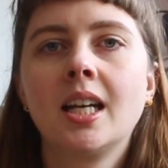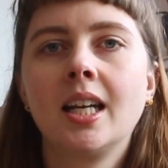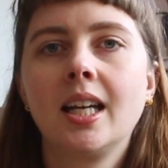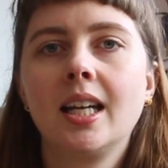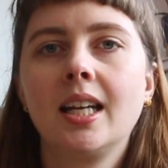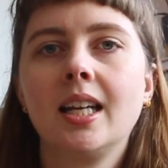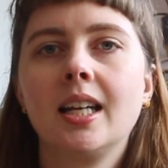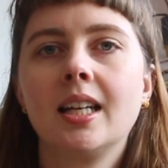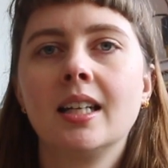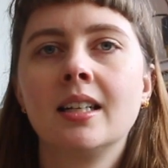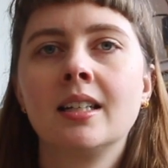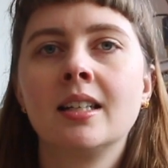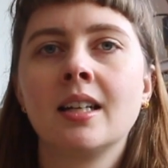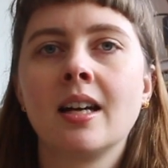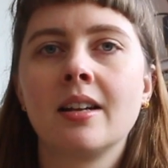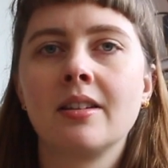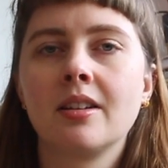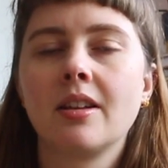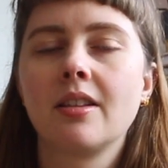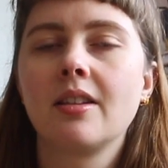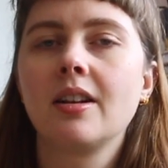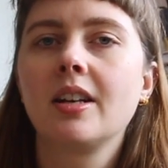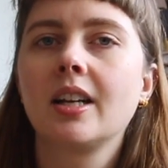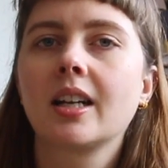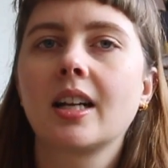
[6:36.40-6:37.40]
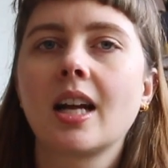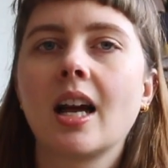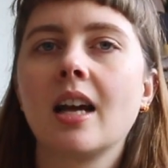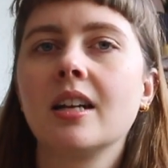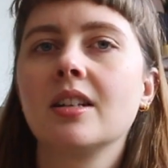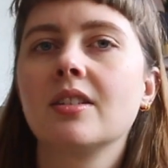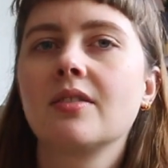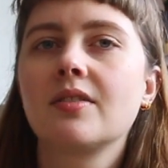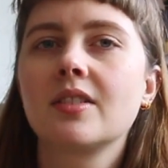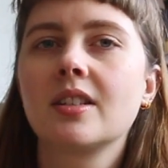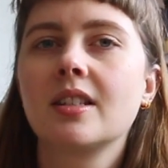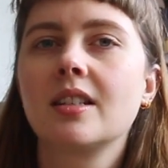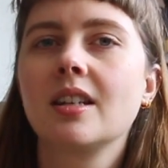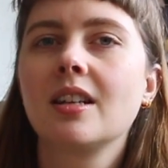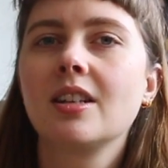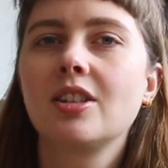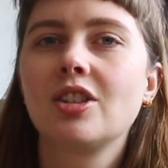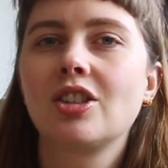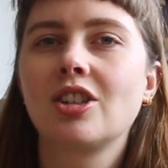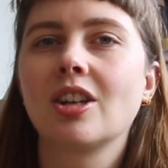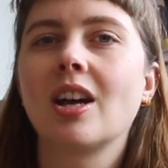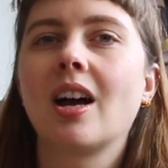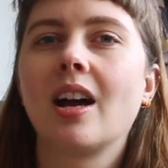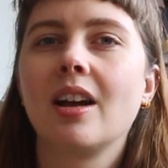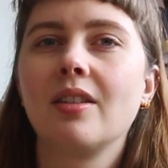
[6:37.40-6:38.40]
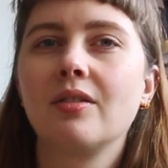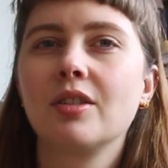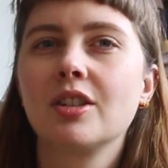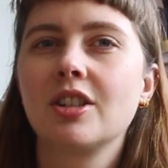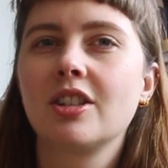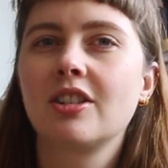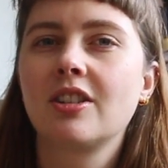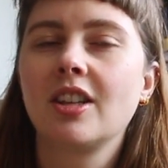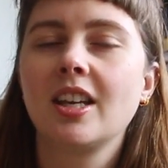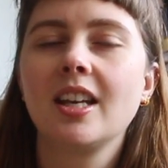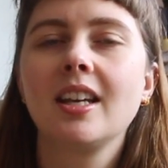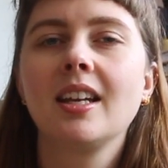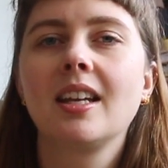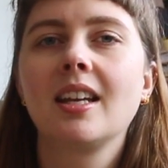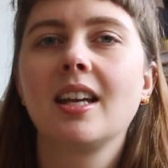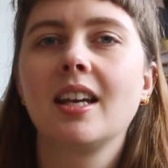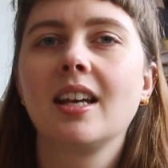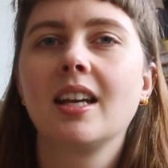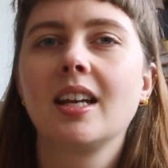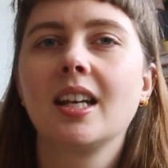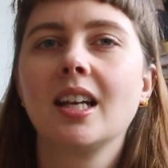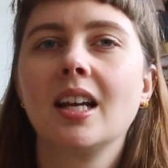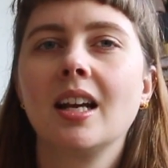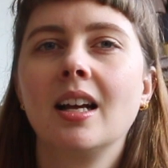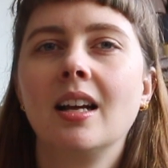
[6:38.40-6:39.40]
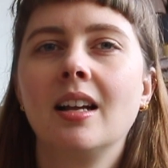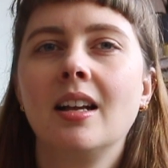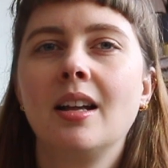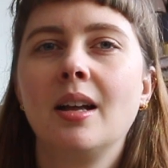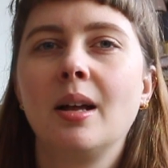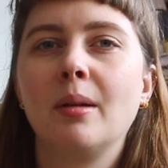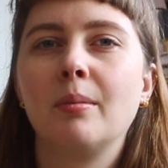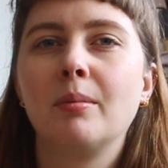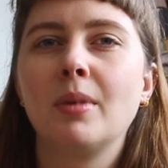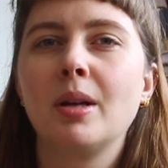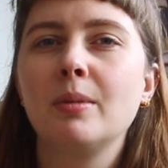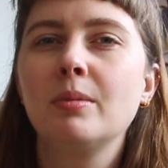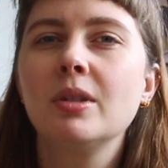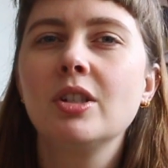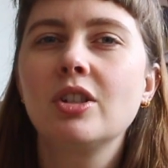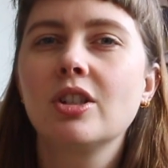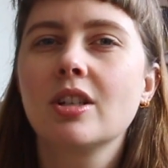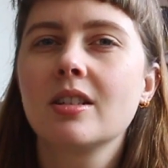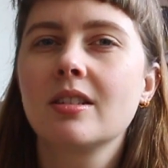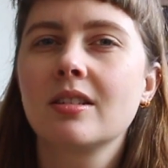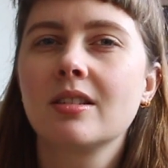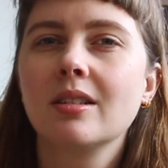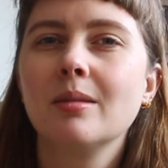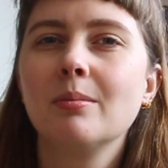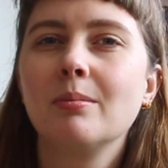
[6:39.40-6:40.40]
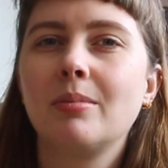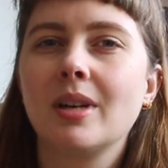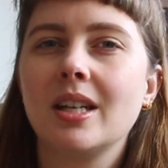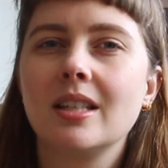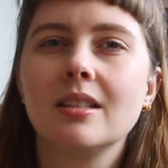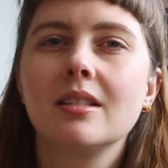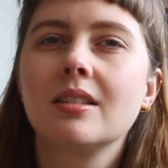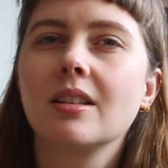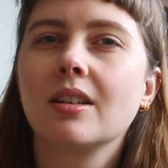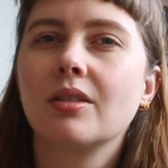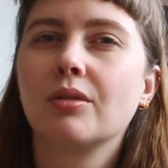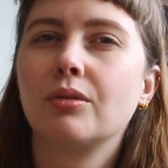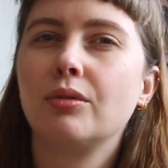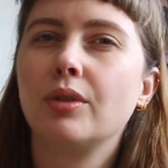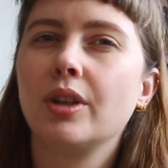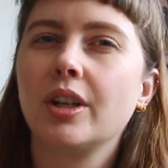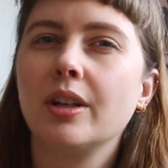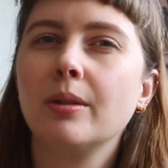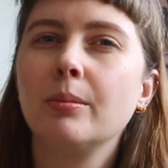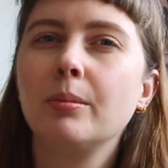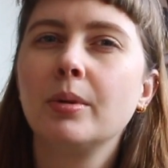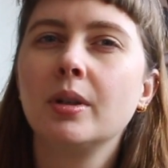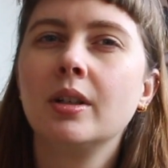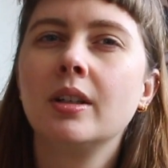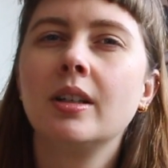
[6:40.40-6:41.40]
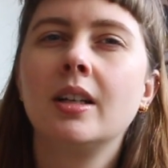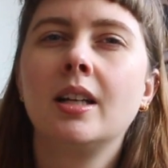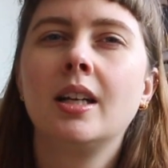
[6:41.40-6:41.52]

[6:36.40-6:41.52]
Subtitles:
in another kind of stitch. I was thinking maybe just some basic rib.